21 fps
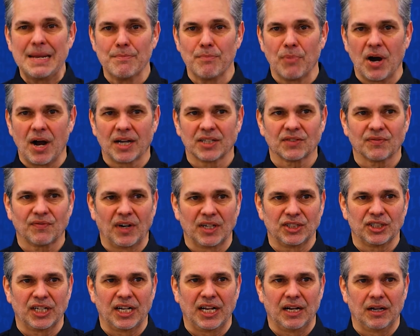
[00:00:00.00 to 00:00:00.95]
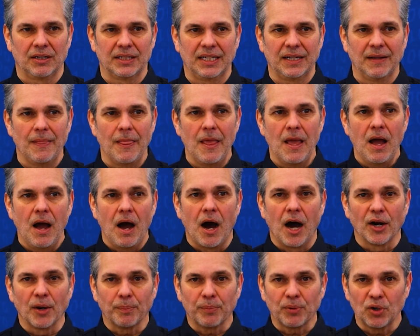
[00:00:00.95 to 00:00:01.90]
inbox functionality.
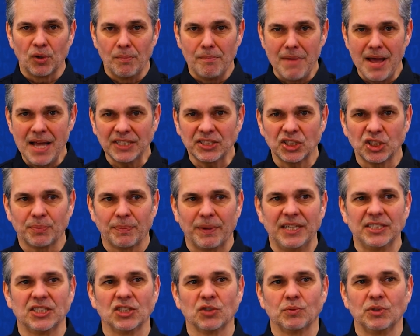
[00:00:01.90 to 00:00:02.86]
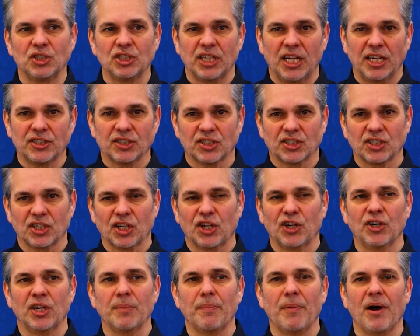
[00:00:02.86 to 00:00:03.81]
On a per message basis, we change the
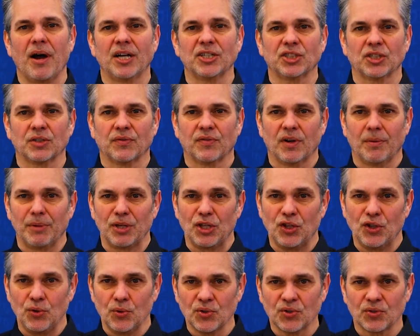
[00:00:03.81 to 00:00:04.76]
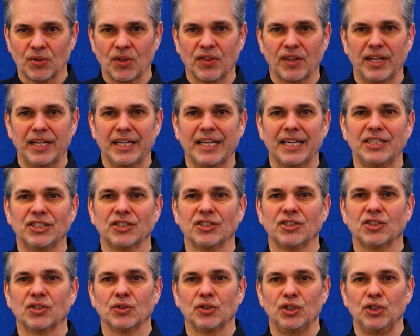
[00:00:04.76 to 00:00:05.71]
security posture from a user authentication
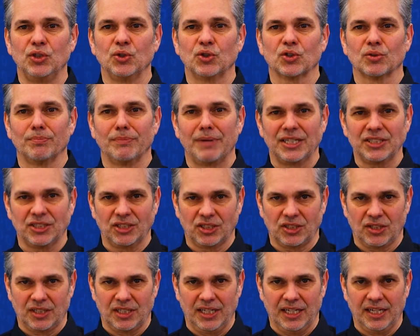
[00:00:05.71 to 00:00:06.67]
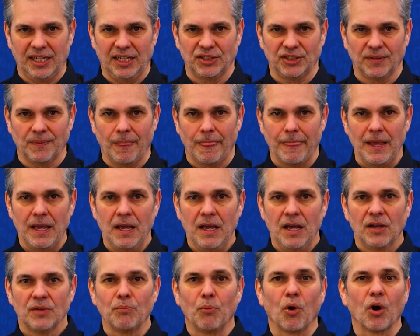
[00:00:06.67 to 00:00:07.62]
to a user message authentication,
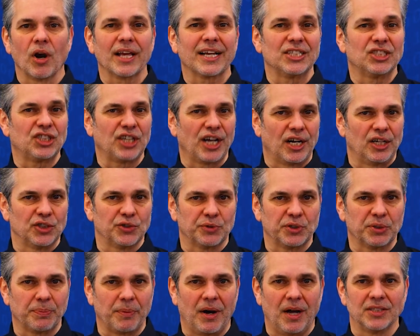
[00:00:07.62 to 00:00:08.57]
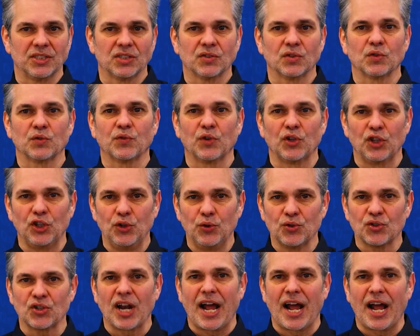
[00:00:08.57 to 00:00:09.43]
more like a challenge response. So for the user